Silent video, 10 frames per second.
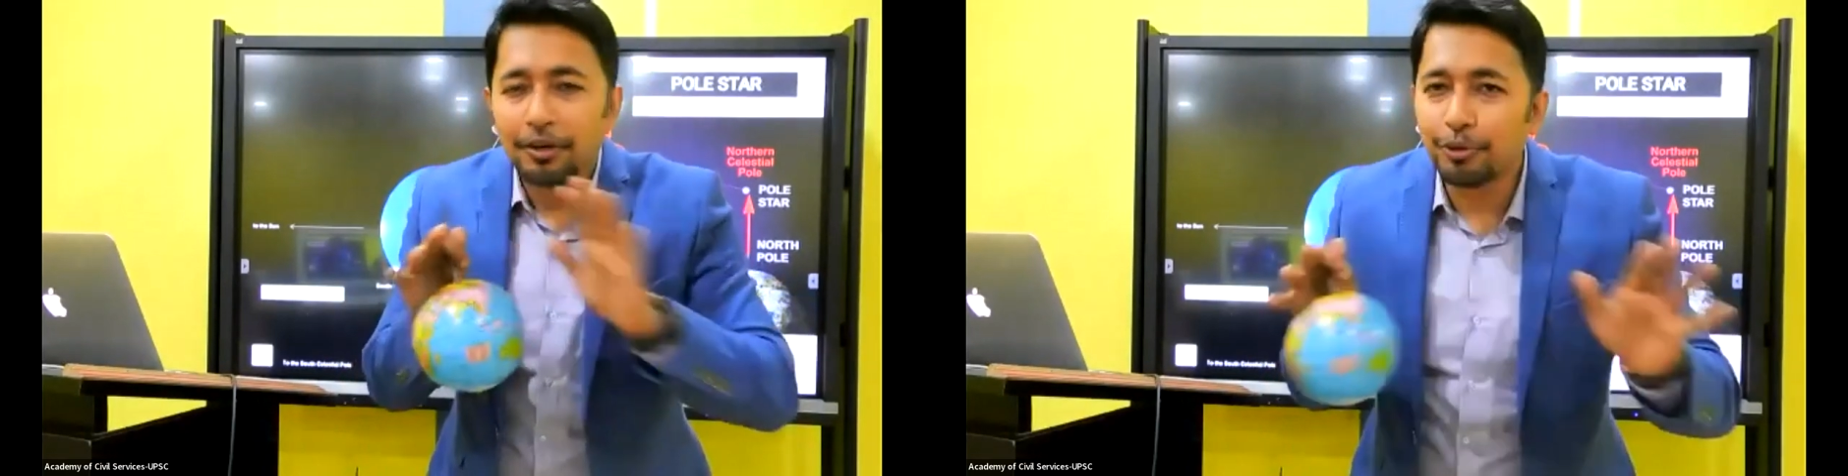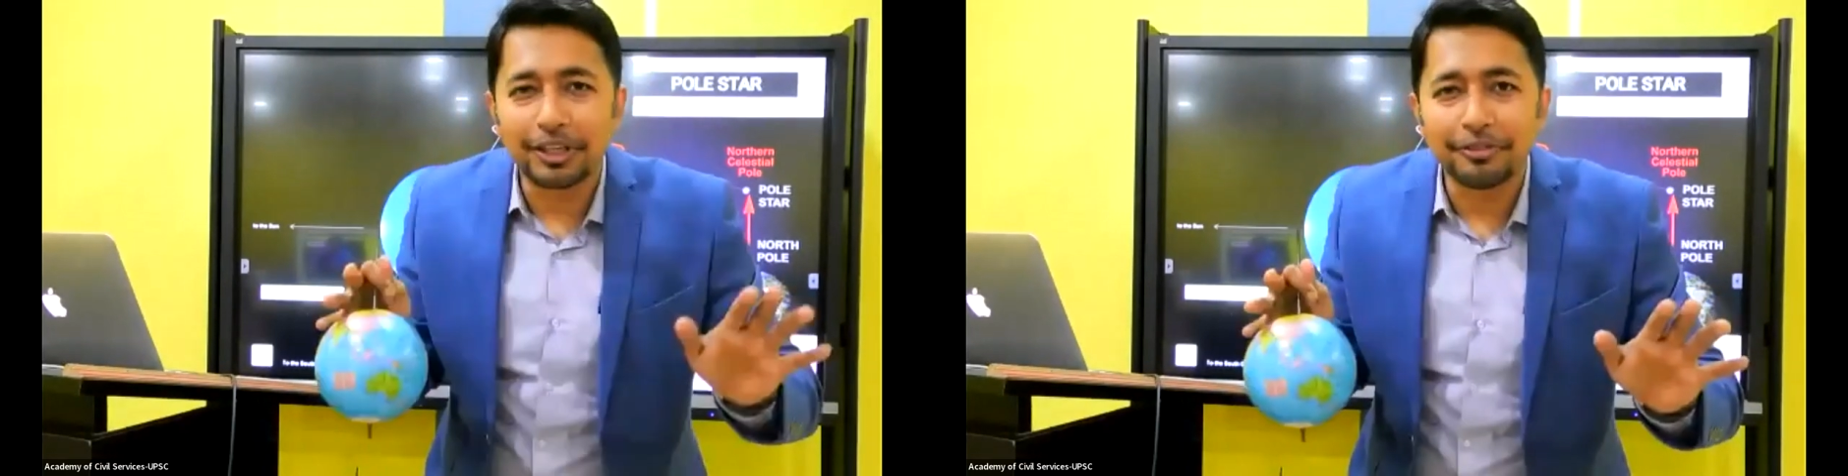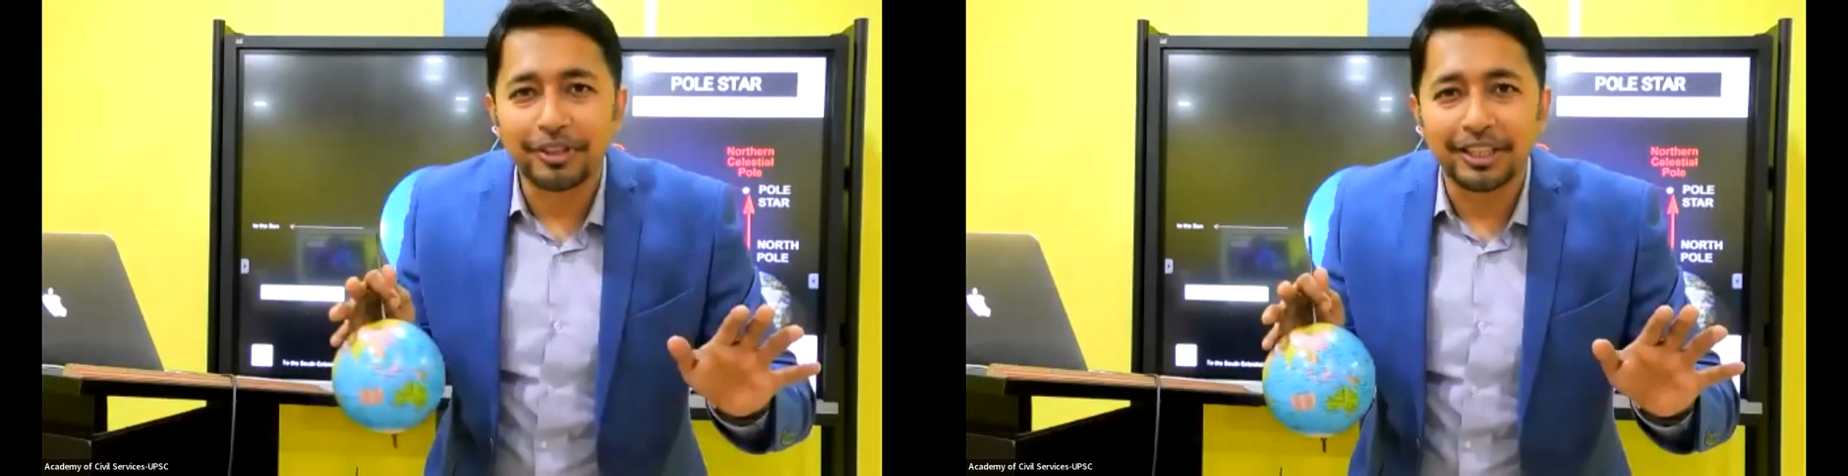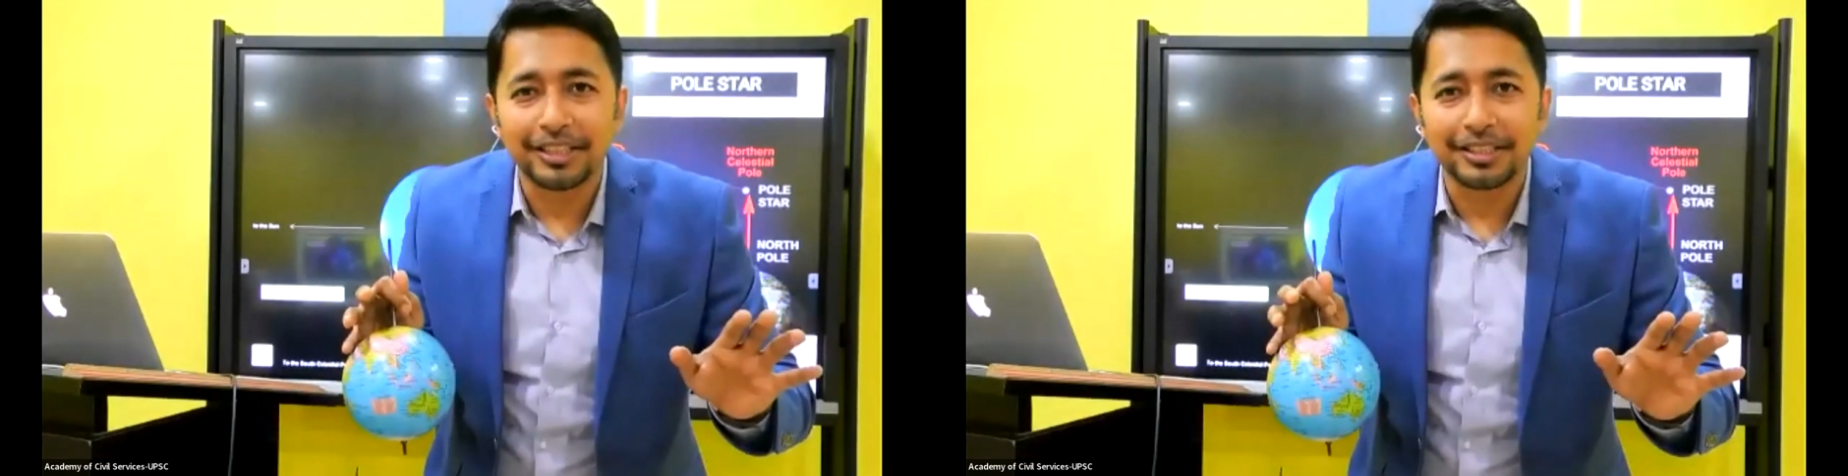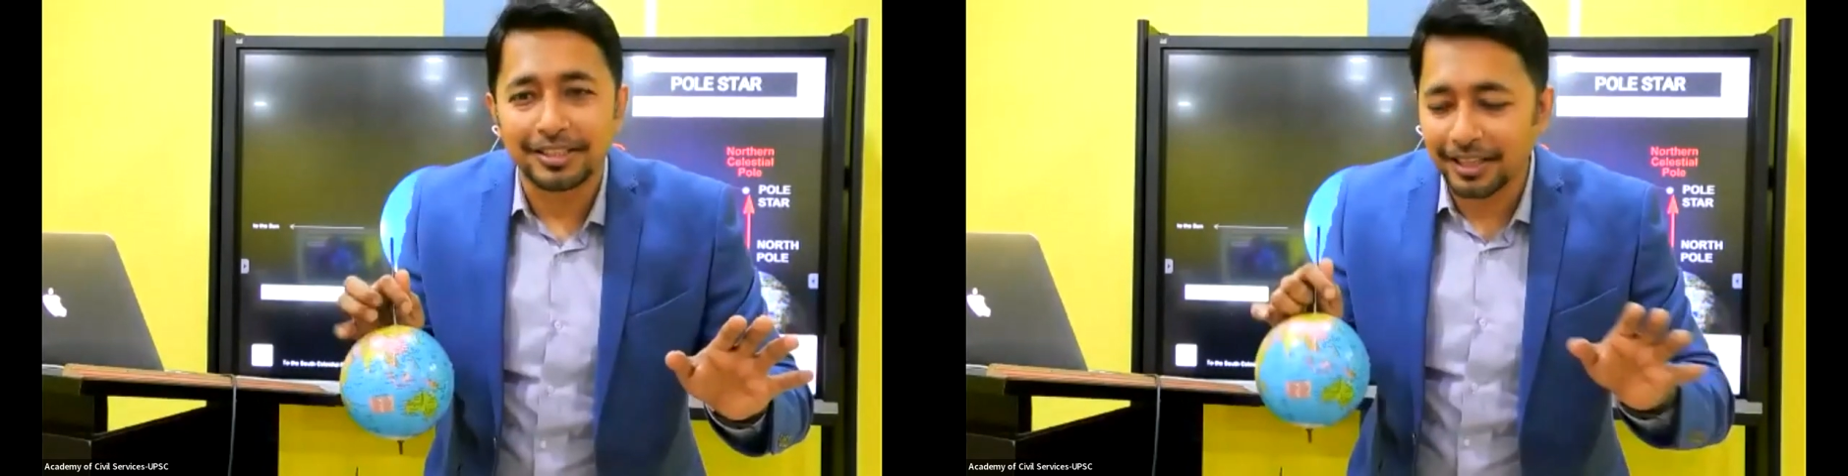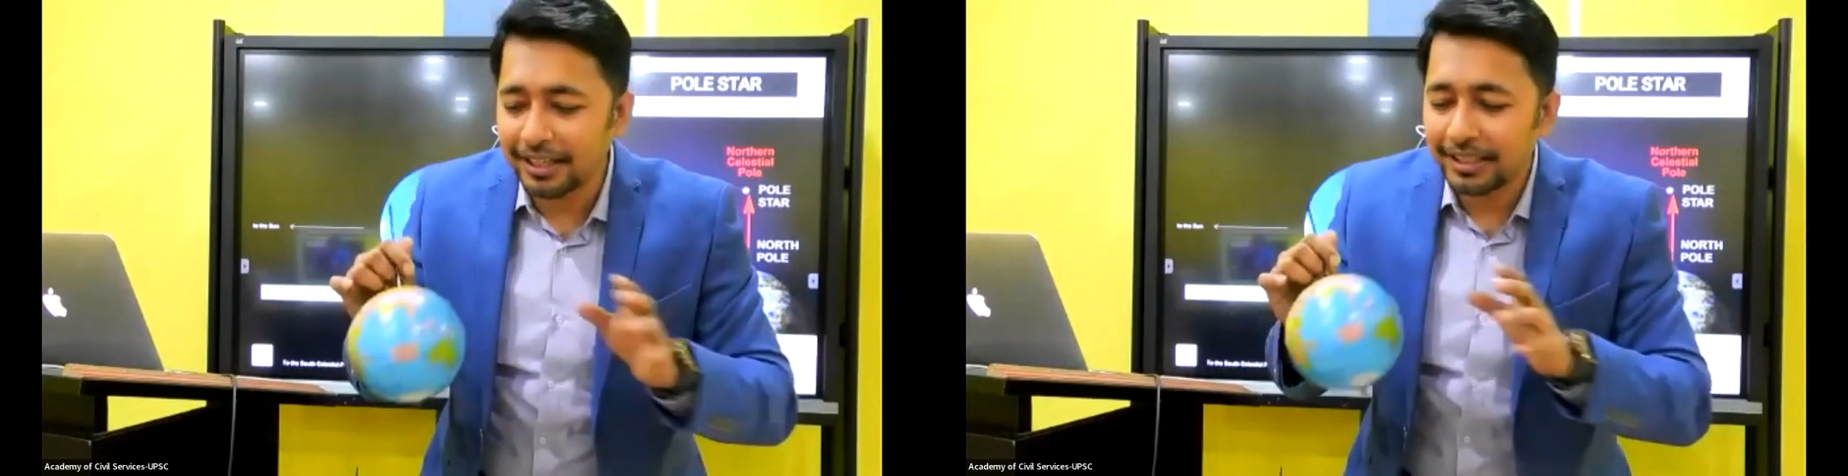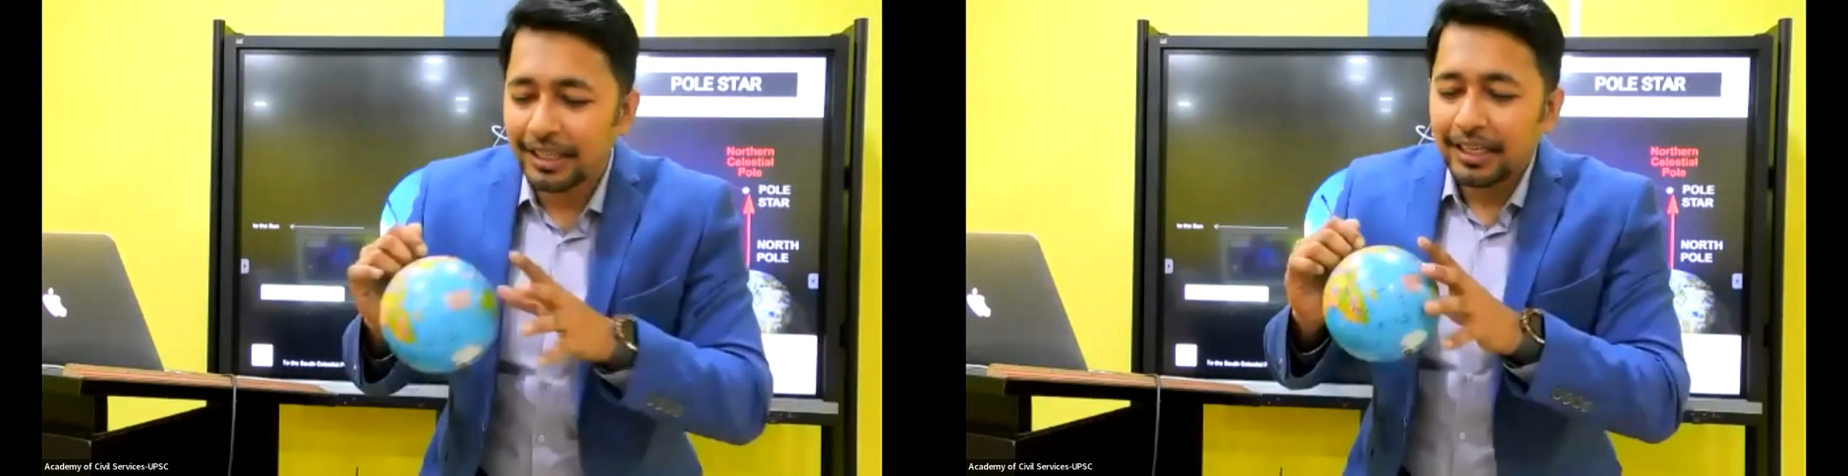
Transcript: whatever it is, right?